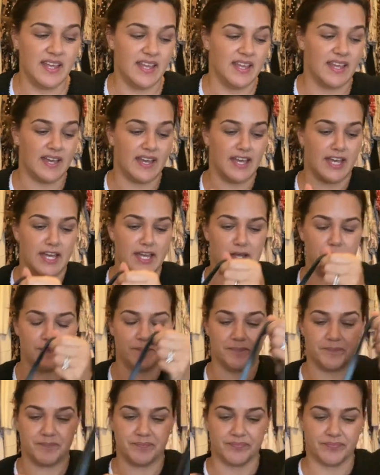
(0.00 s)

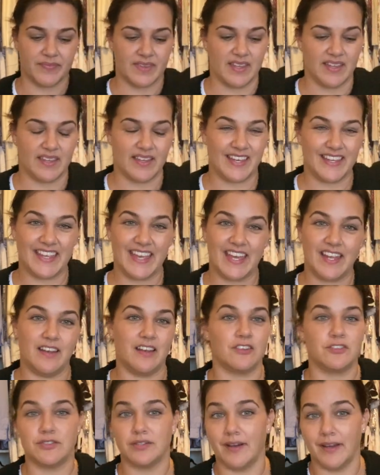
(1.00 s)
Again, I
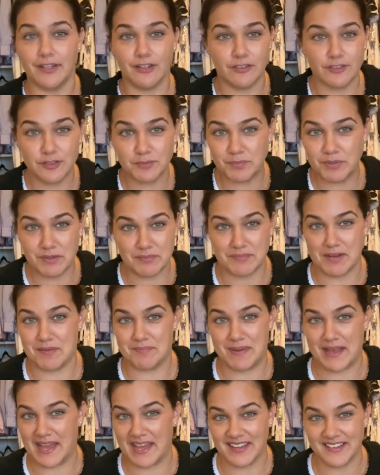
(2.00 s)
try not to put my
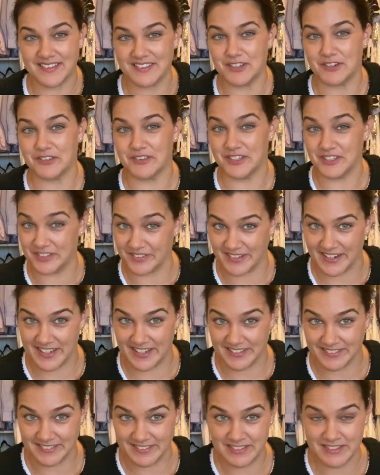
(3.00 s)
bags on the
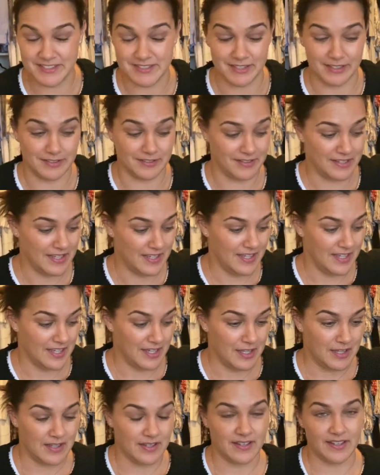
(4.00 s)
ground, so
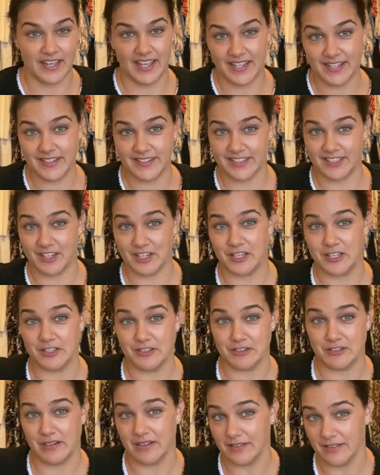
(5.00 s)
anything I can
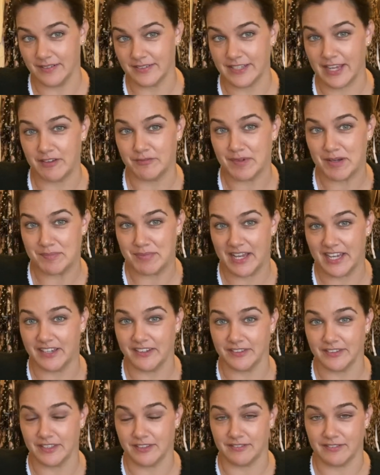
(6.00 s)
do not to have my bag
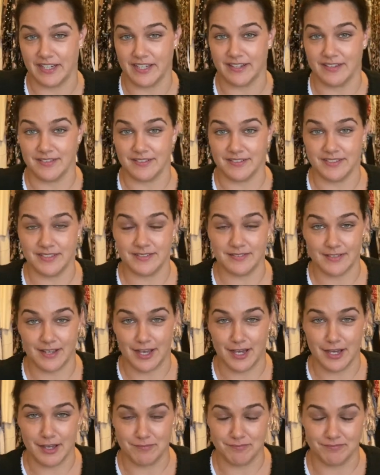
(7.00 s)
on the ground
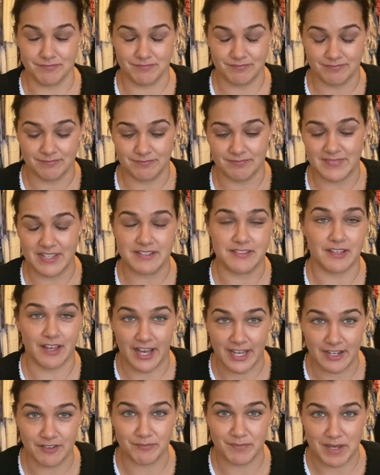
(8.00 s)
is
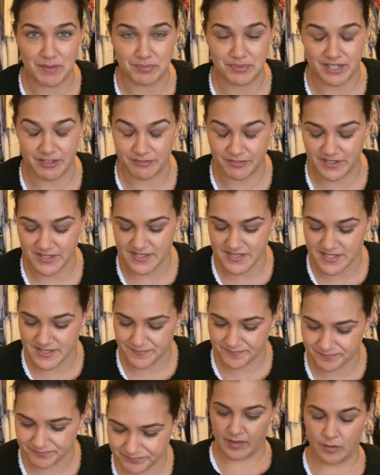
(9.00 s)
kind of my preference,
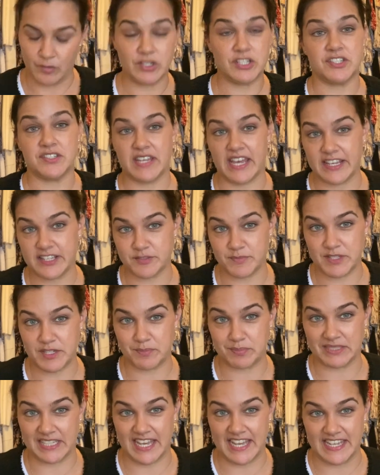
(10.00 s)
which takes me to
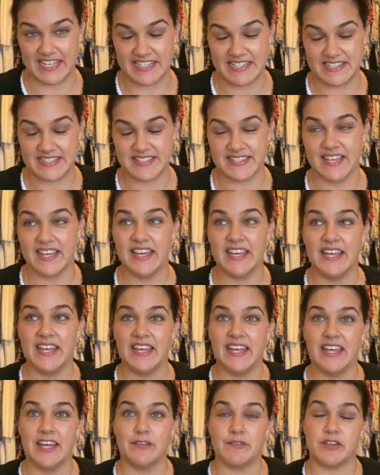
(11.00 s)
planes.
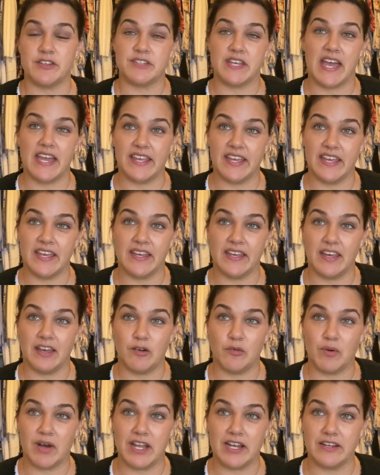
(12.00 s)
If you're taking
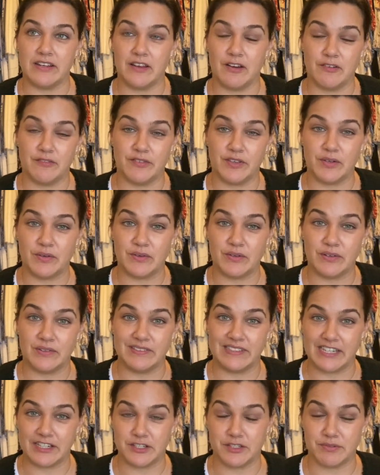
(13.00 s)
one of your
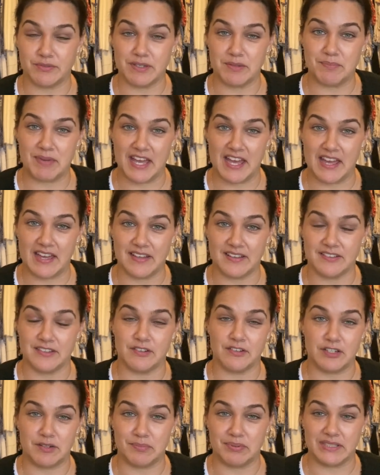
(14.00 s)
luxury bags
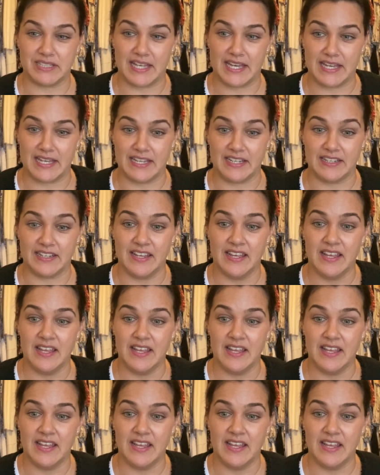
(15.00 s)
on a plane,